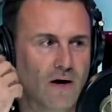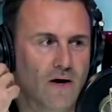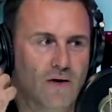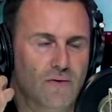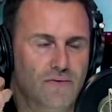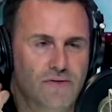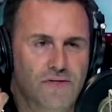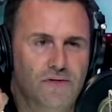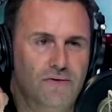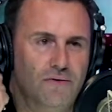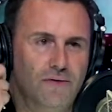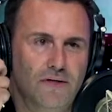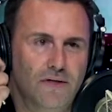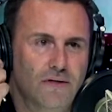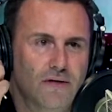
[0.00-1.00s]
Oh,
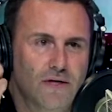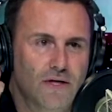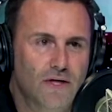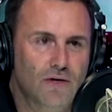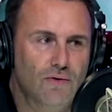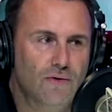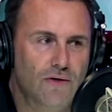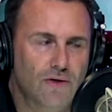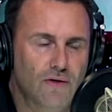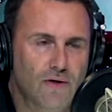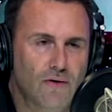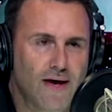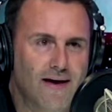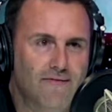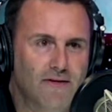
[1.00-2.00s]
dude you you
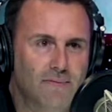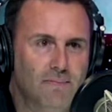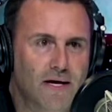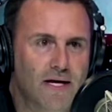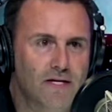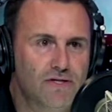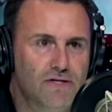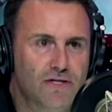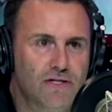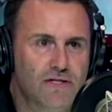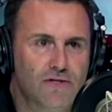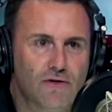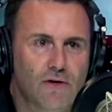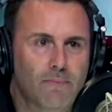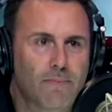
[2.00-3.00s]
don't have any
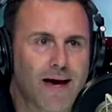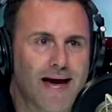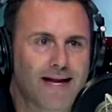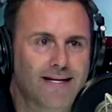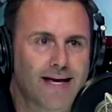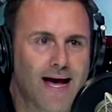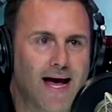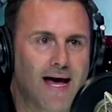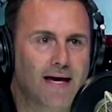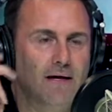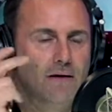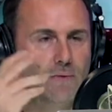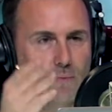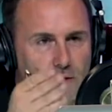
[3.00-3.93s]
patience. You're a yeah. bad guy.